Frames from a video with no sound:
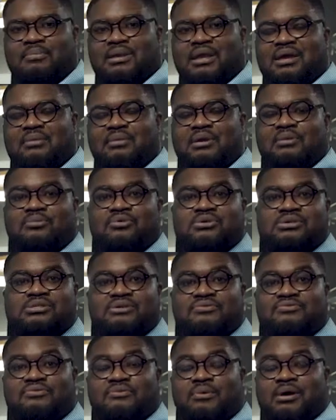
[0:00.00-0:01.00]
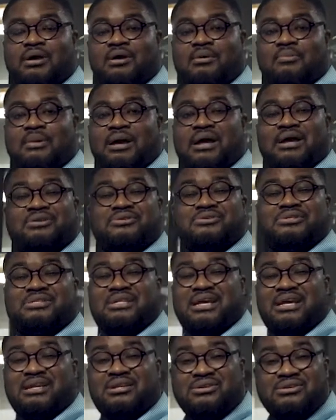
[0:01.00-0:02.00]
Becoming more self aware by
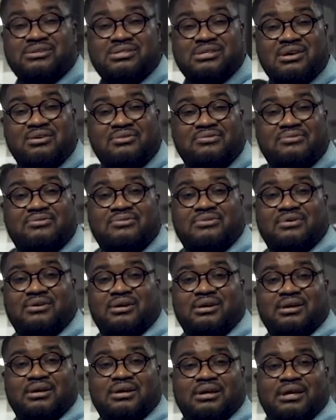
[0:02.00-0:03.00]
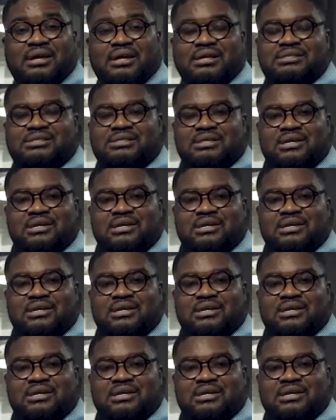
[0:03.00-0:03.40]
understanding yourself and